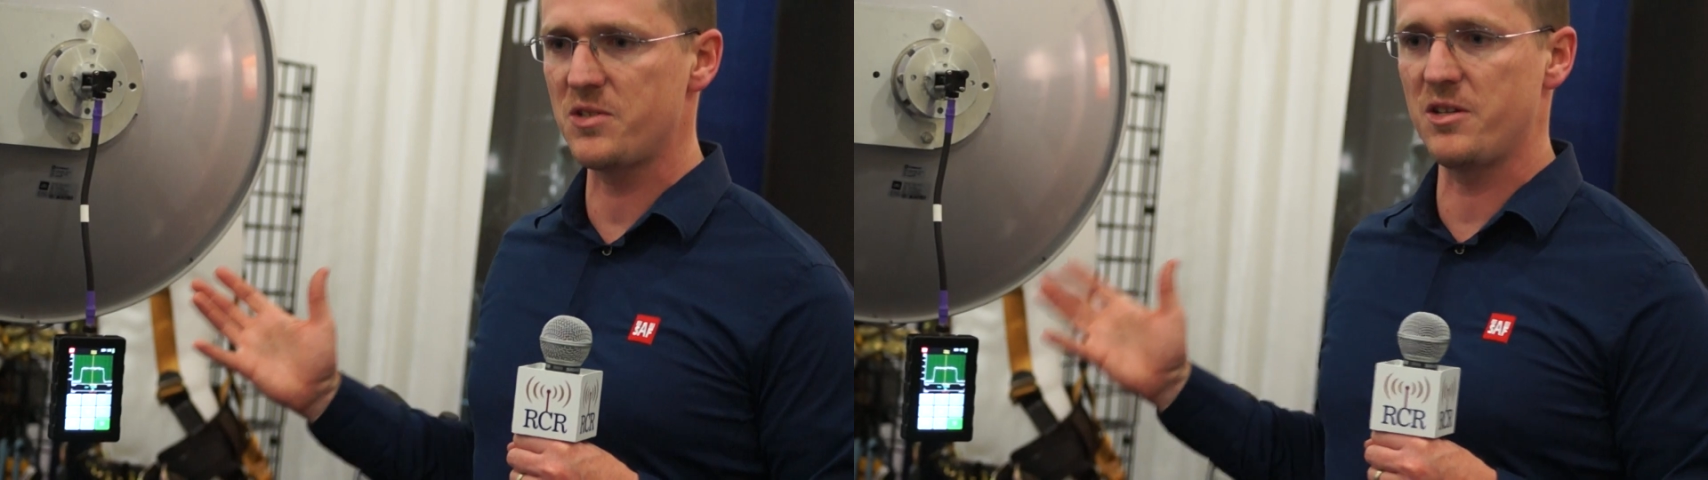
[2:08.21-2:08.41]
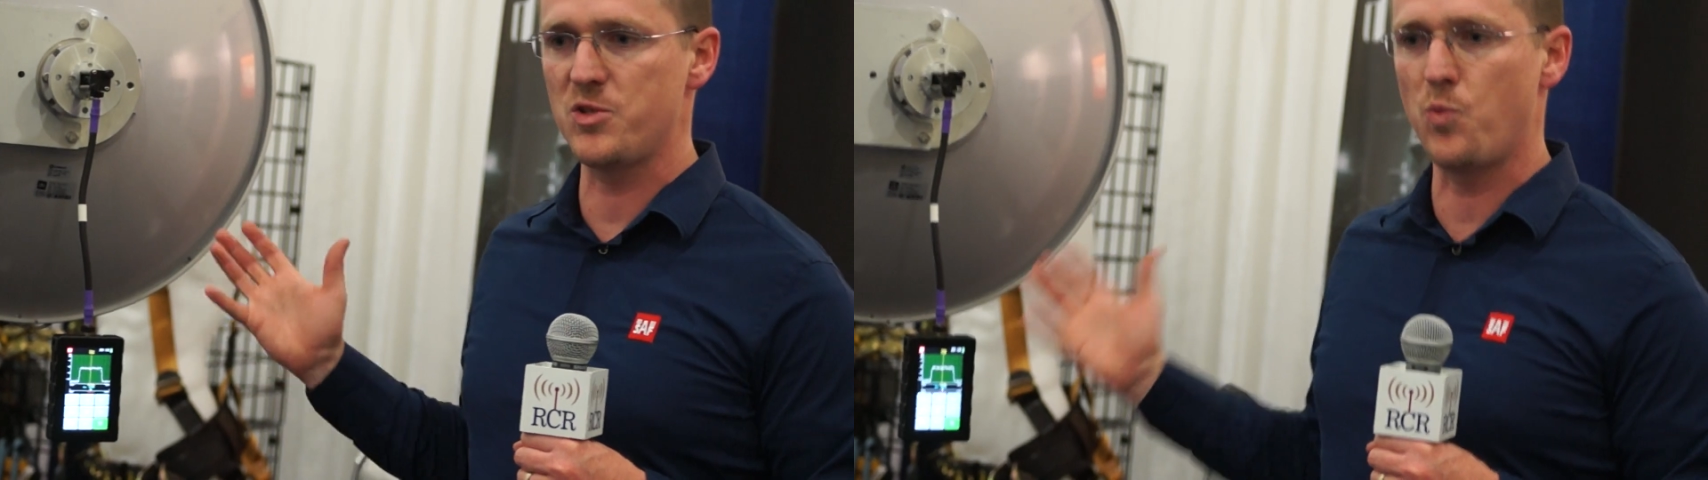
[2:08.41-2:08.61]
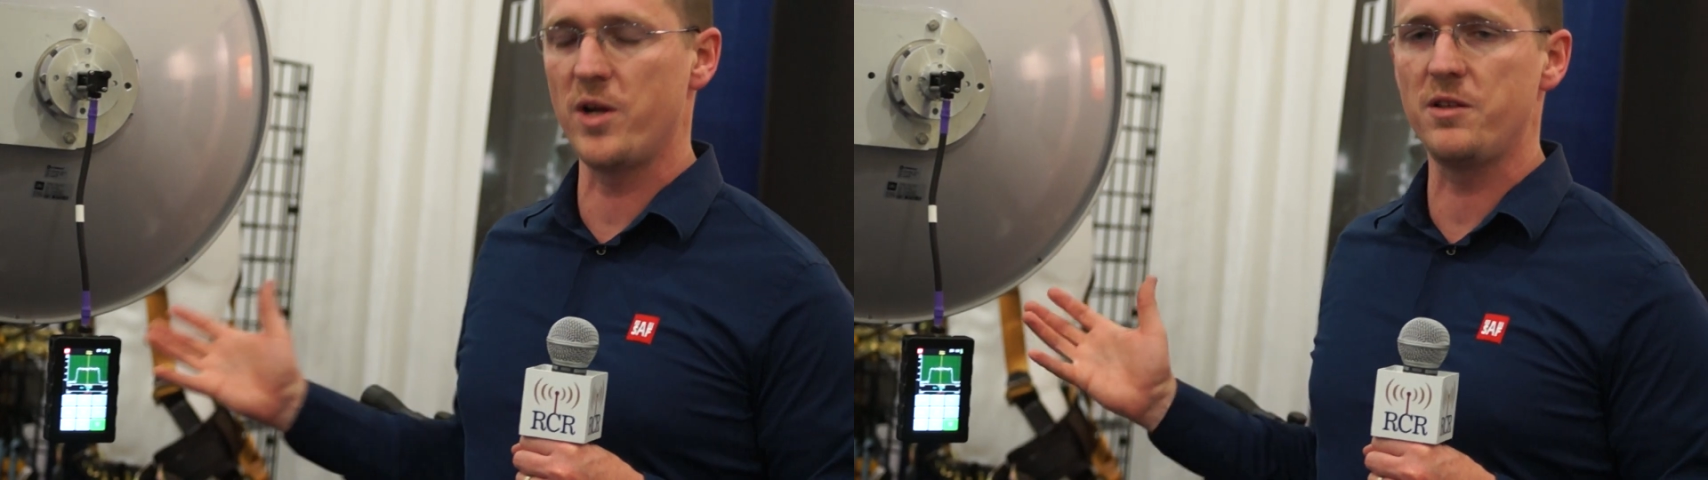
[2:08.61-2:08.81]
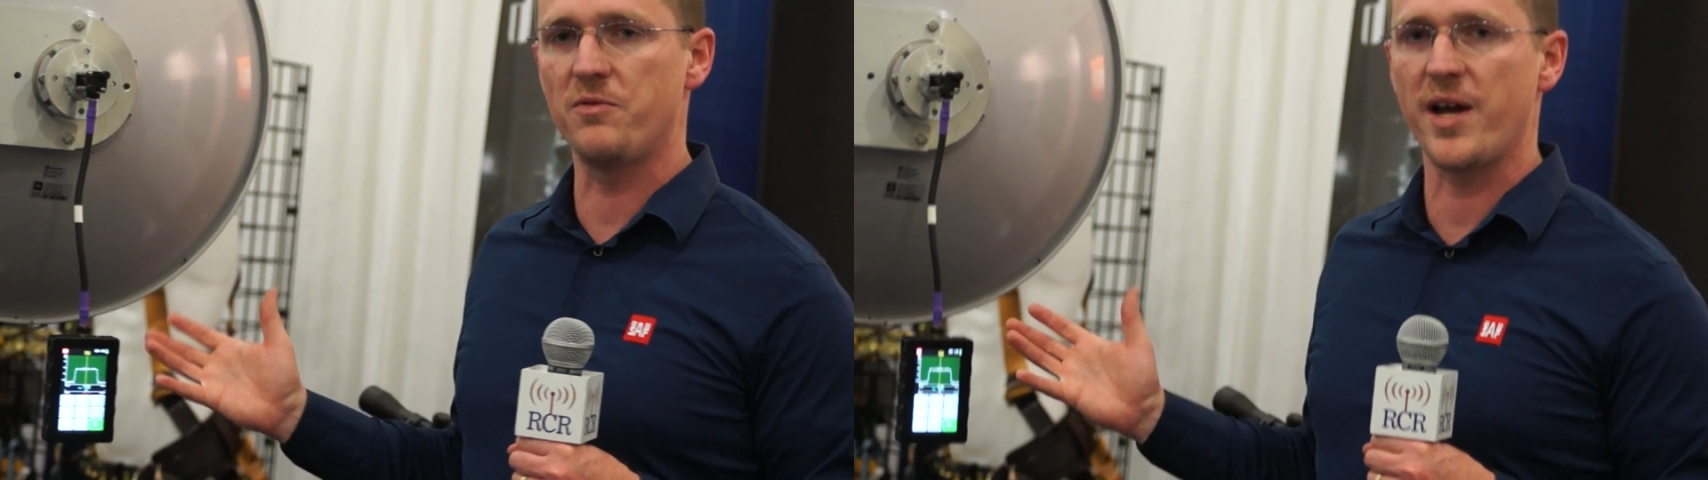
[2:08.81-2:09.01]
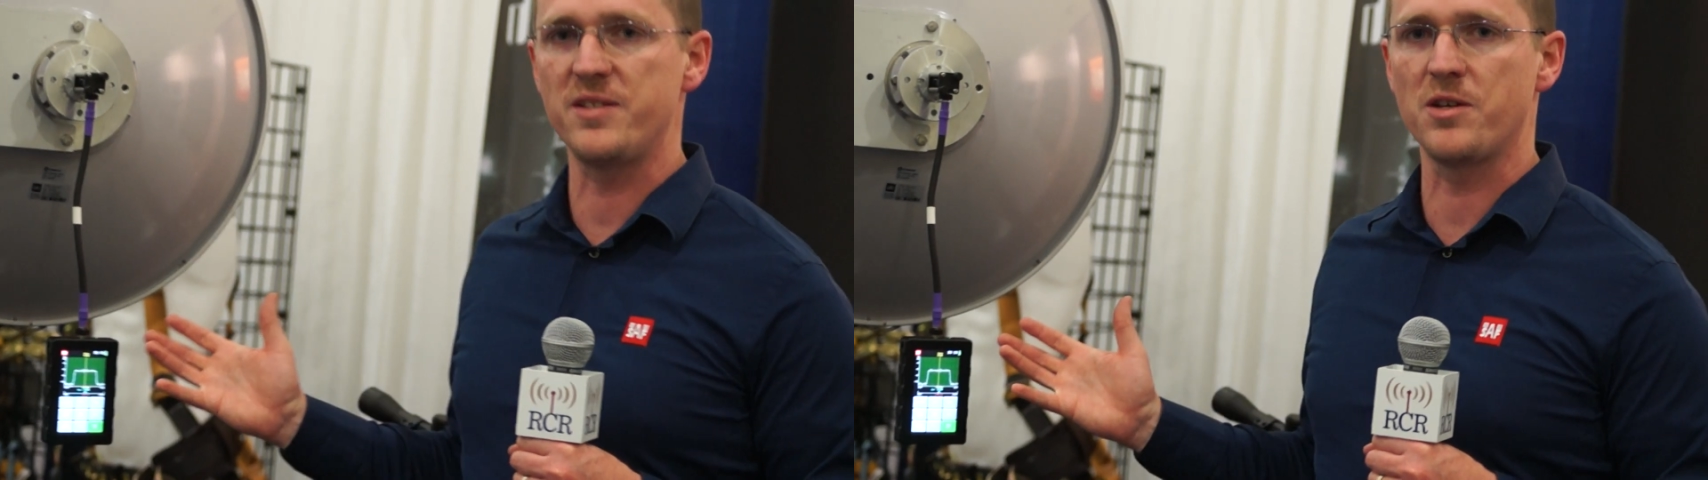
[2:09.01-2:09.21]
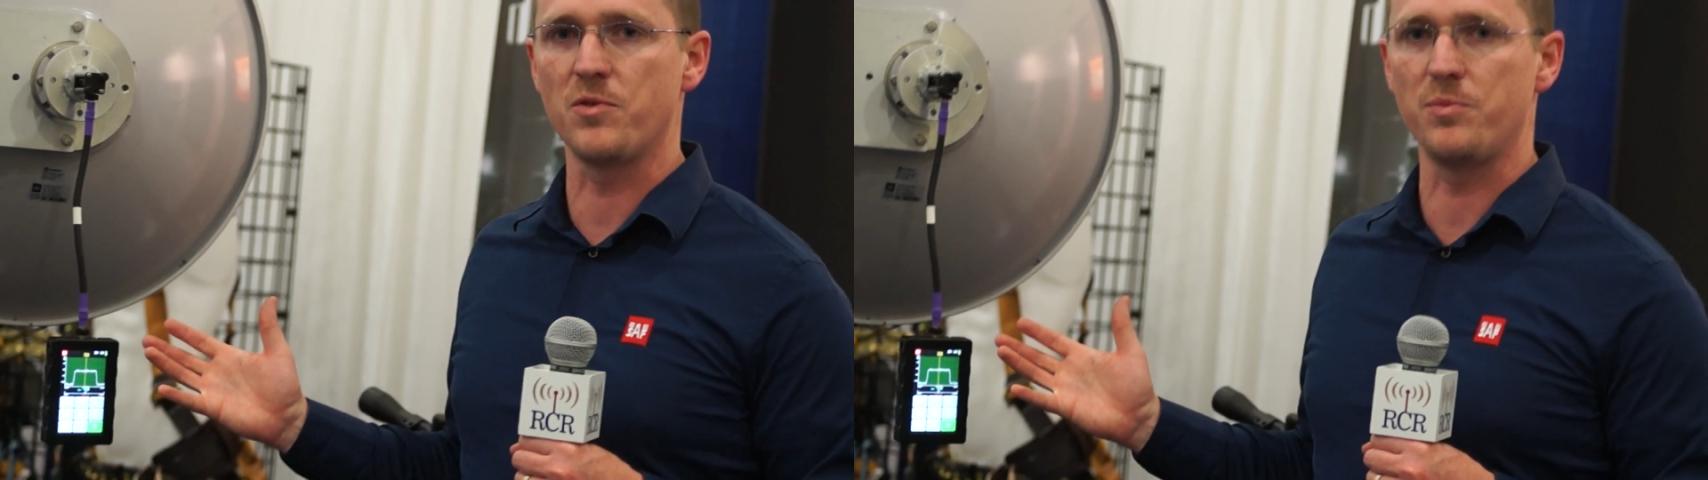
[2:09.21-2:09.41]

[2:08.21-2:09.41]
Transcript: this one device can